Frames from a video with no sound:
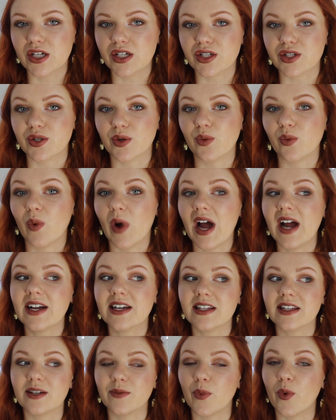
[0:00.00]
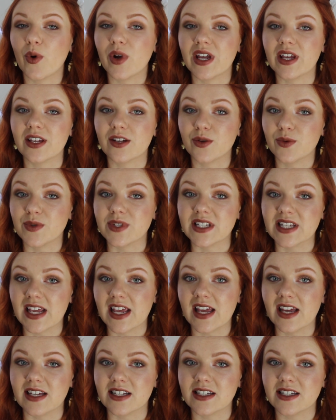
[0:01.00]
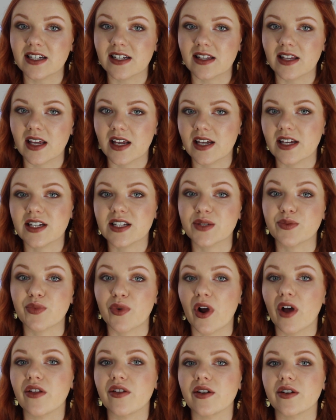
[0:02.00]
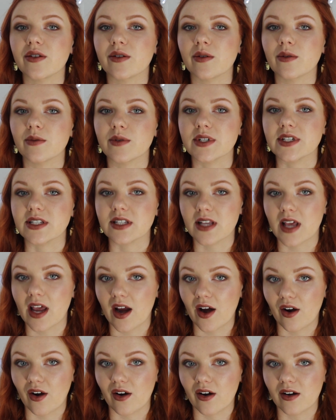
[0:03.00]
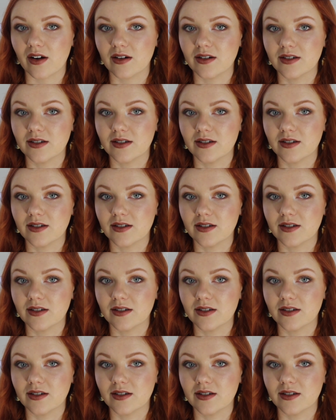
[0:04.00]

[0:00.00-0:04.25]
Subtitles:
So why did the boy who was it think his brother was there?